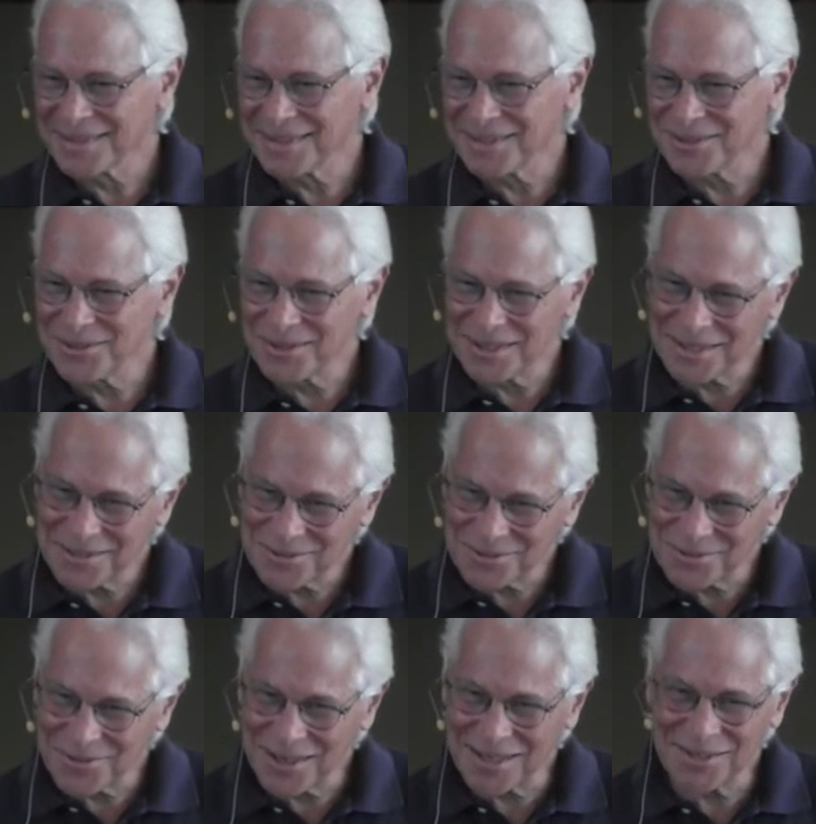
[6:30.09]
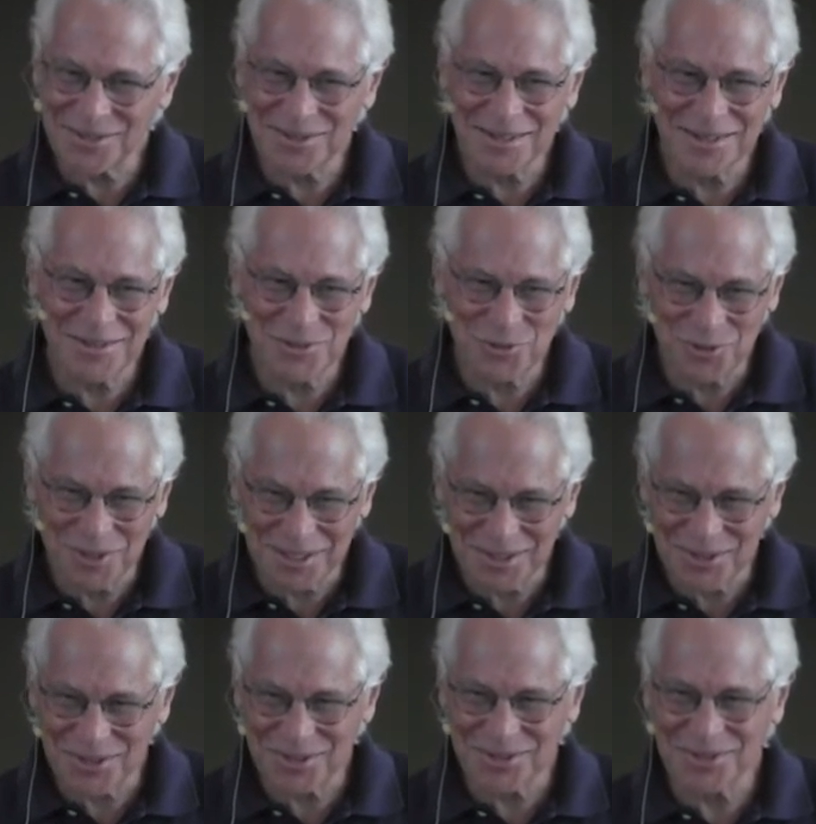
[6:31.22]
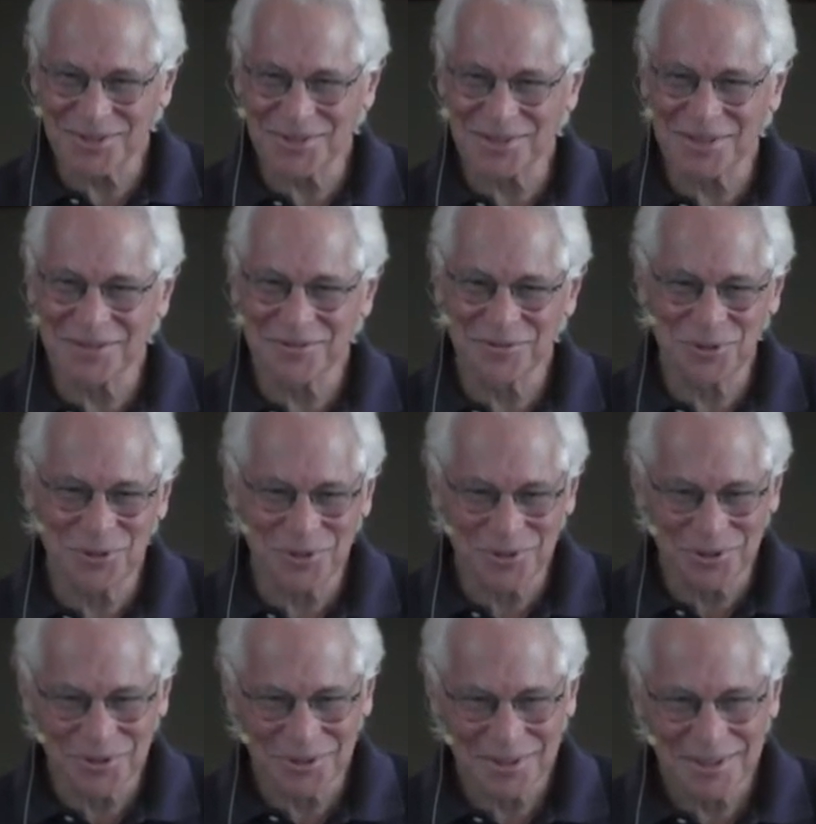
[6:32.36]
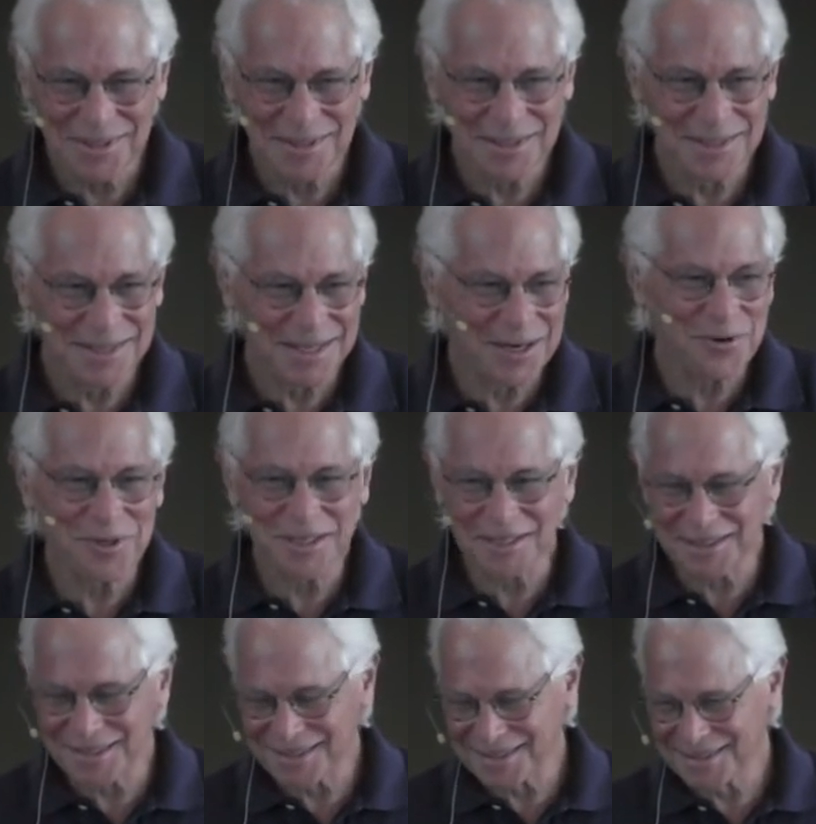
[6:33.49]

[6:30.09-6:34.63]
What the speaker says: And you kind of followed in the traditions of your area.